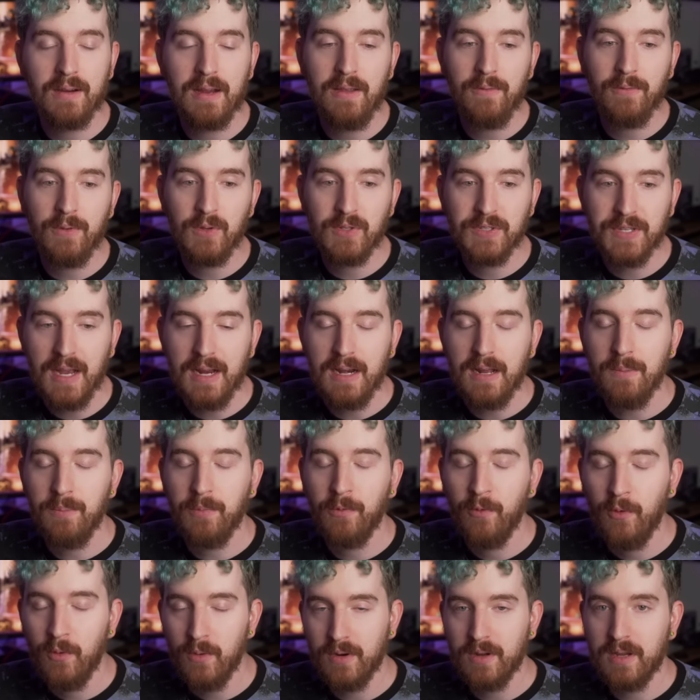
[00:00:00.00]
if you sign up
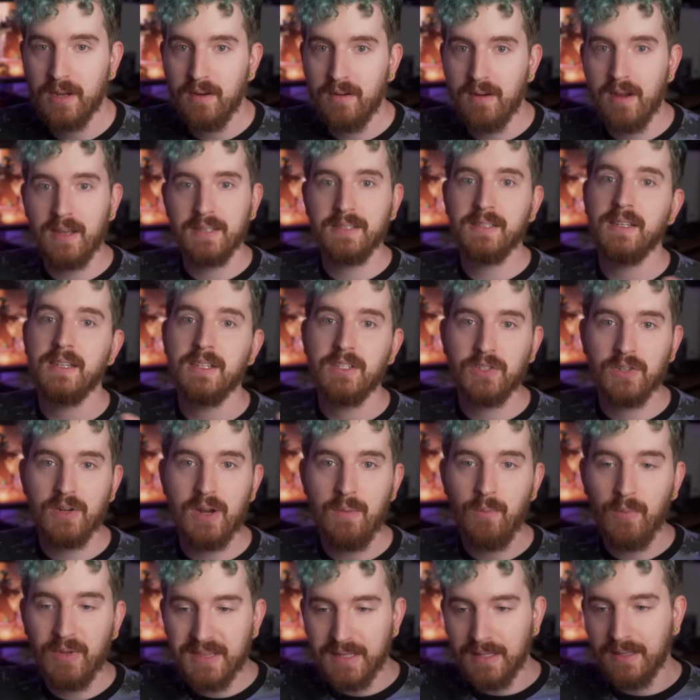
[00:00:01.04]
for Curiosity
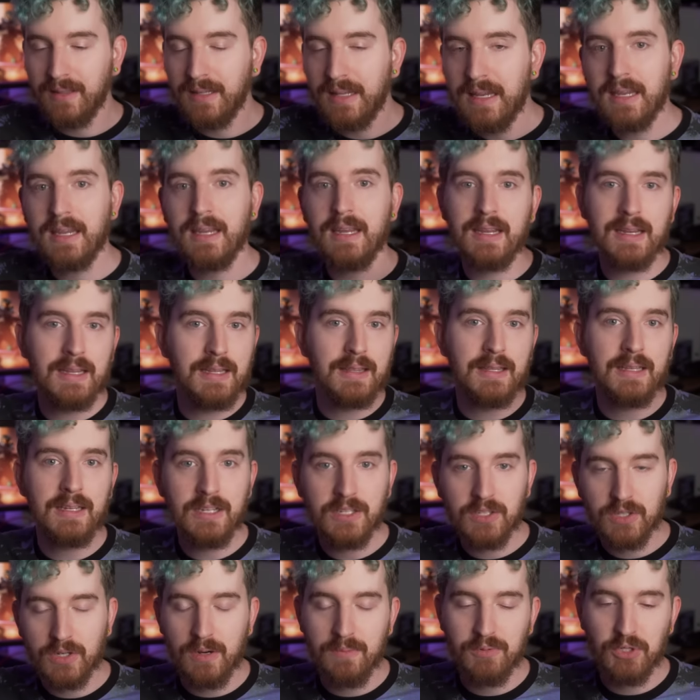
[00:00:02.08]
Stream with the link in the
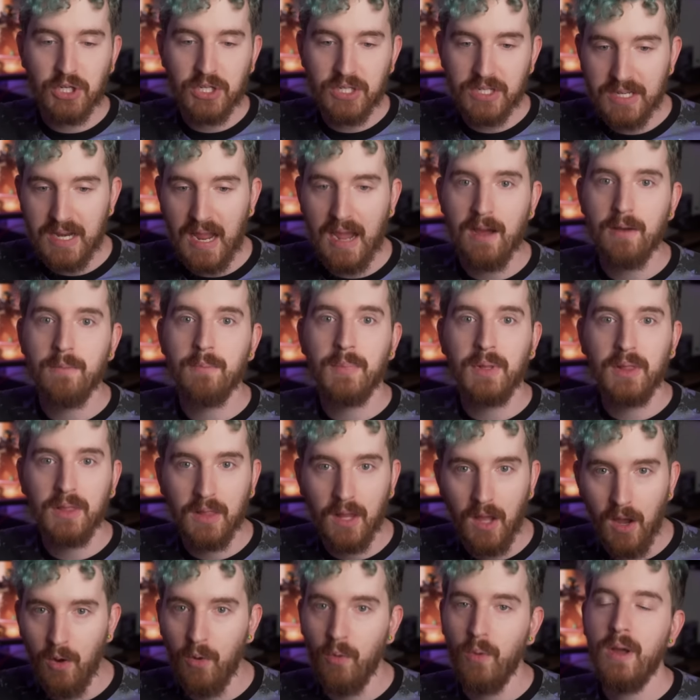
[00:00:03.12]
description down
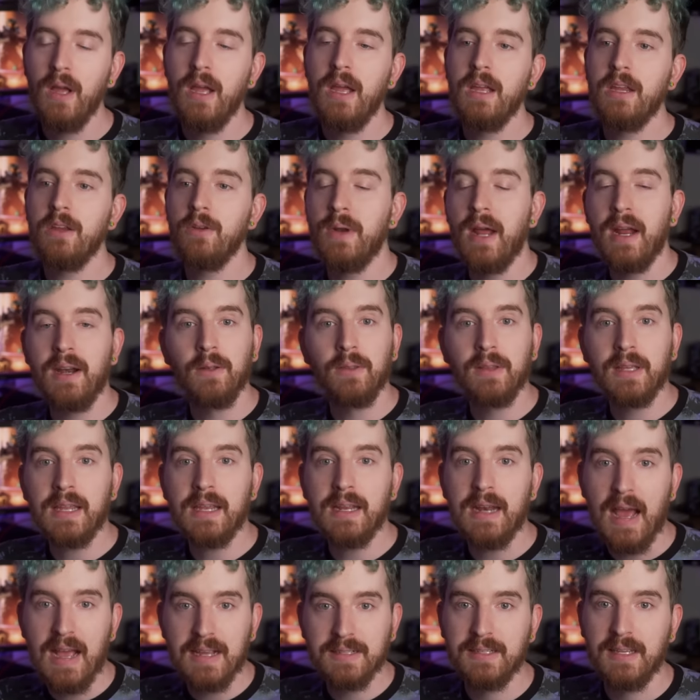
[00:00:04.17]
below, you not only
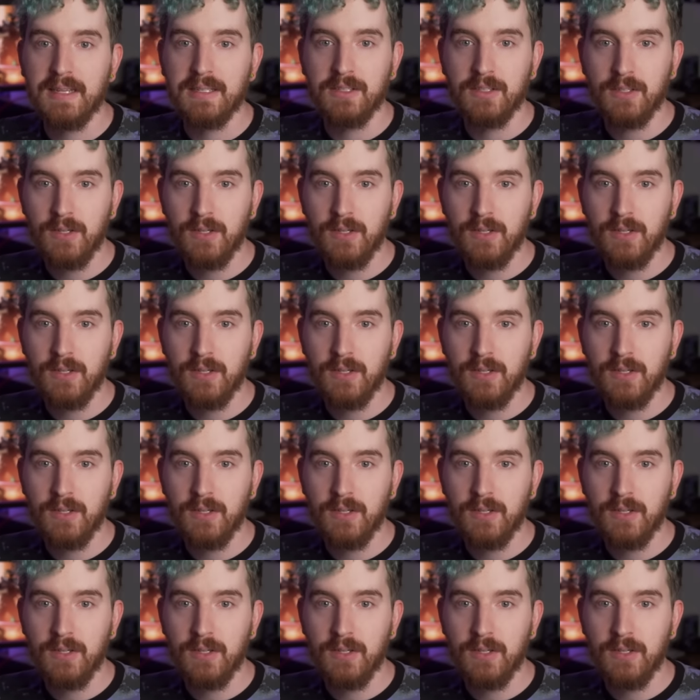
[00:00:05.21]
get access